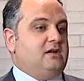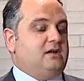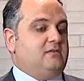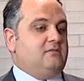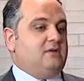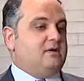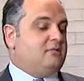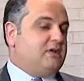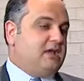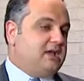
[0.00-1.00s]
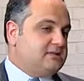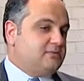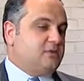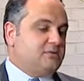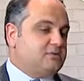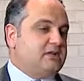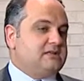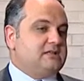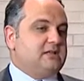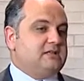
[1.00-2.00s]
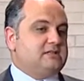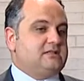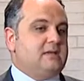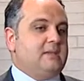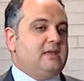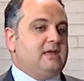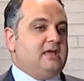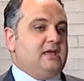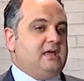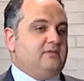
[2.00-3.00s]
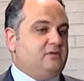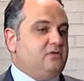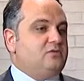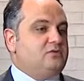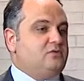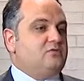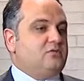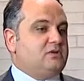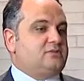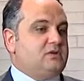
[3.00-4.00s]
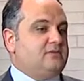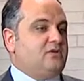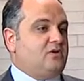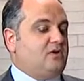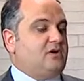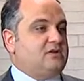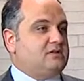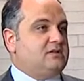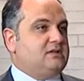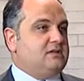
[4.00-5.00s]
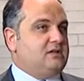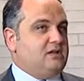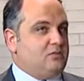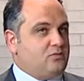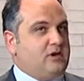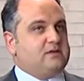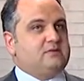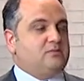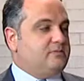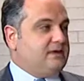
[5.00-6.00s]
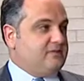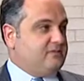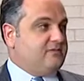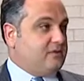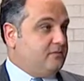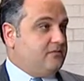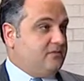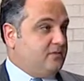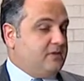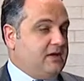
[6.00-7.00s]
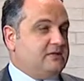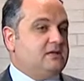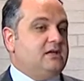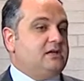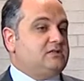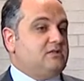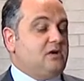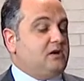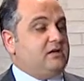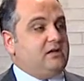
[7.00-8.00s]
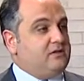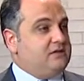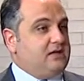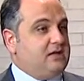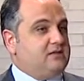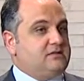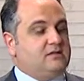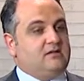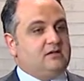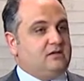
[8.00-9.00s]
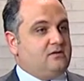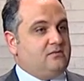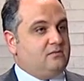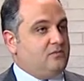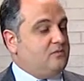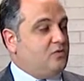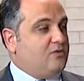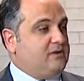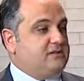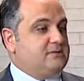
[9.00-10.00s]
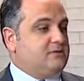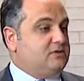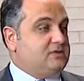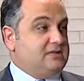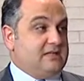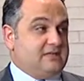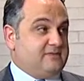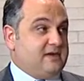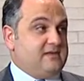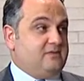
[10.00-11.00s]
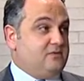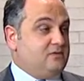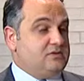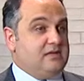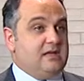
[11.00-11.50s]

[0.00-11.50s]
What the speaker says: what I'm trying to say is, if you do what's right for your heart, your prostate will benefit from that. So a heart healthy diet, you know, more vegetables, less fatty foods,